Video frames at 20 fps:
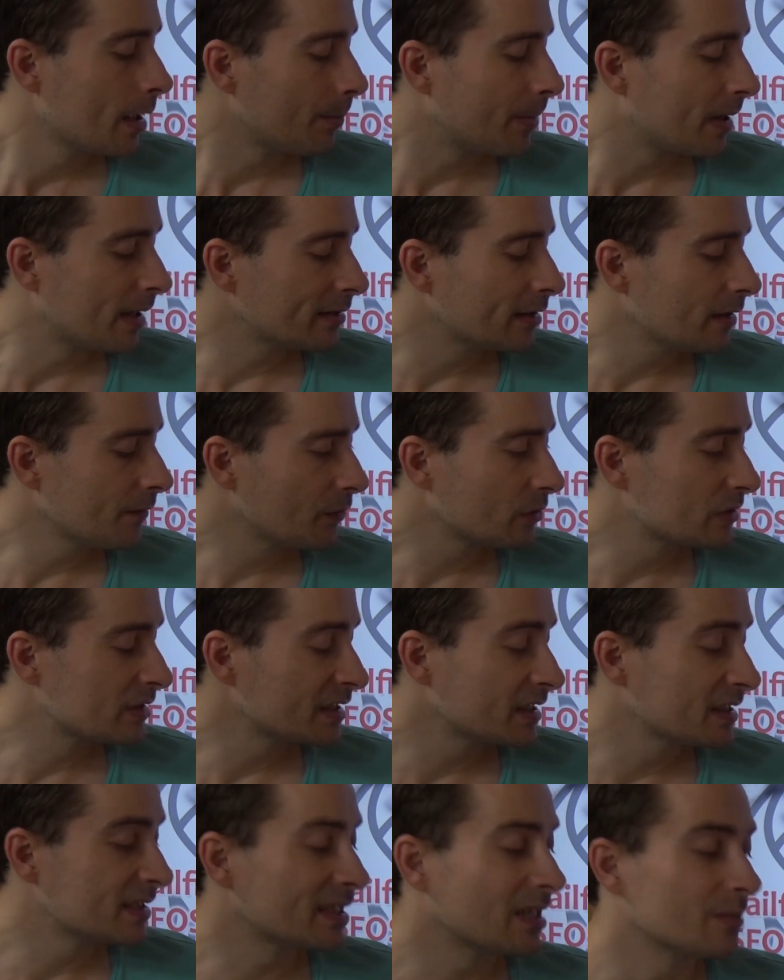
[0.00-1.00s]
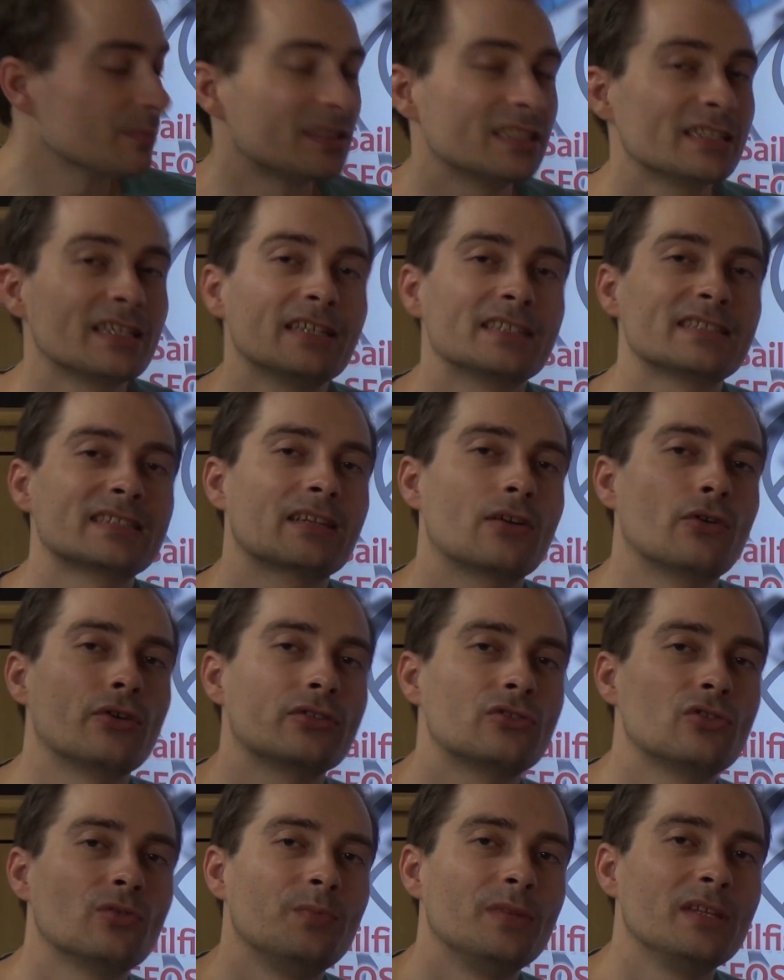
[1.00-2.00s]
But if you see something, it's
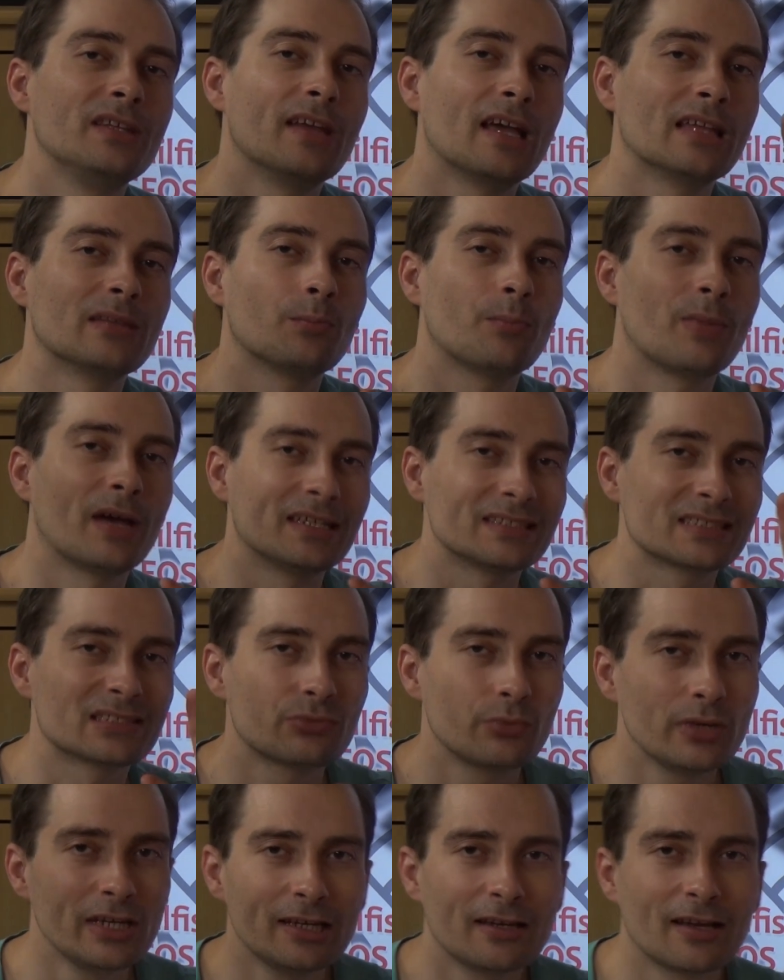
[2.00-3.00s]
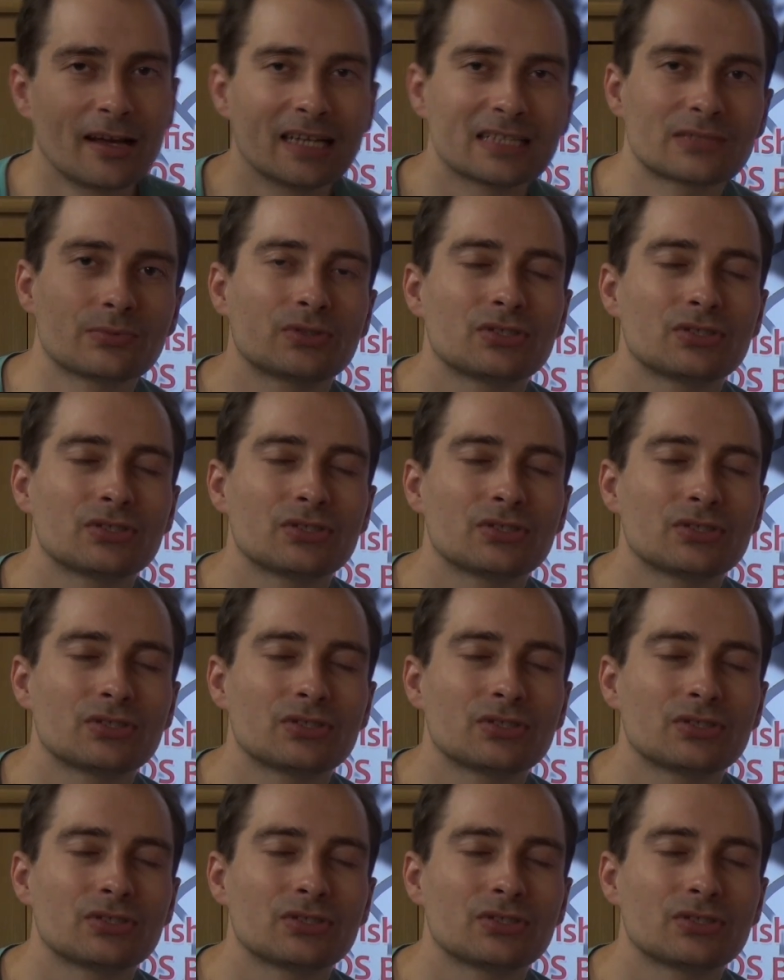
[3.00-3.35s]
going to be done by Screencast,